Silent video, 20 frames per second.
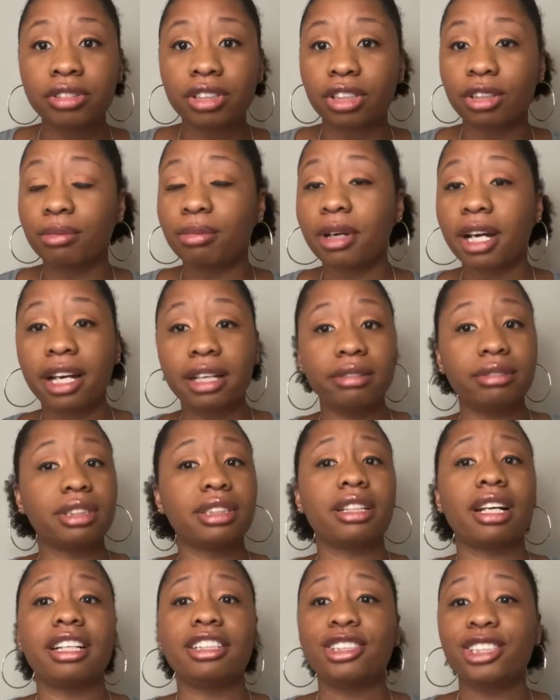Her mind was
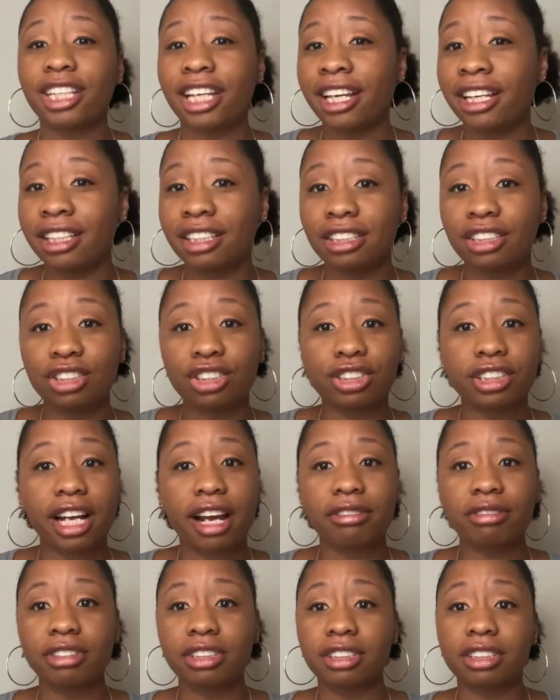not changed
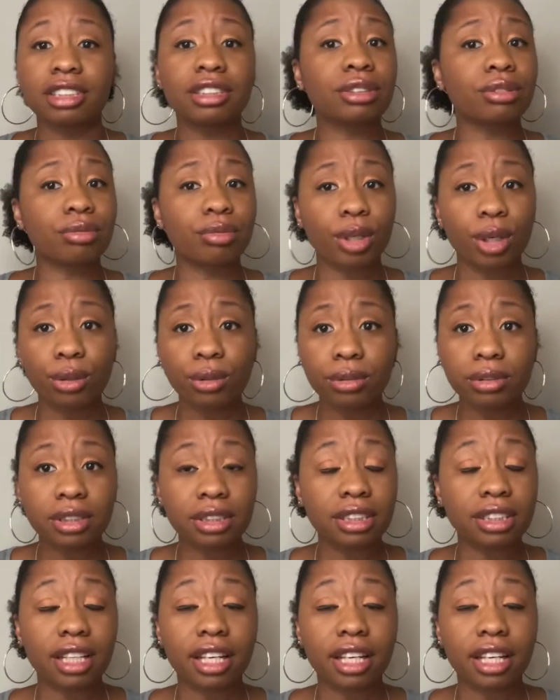after this roast,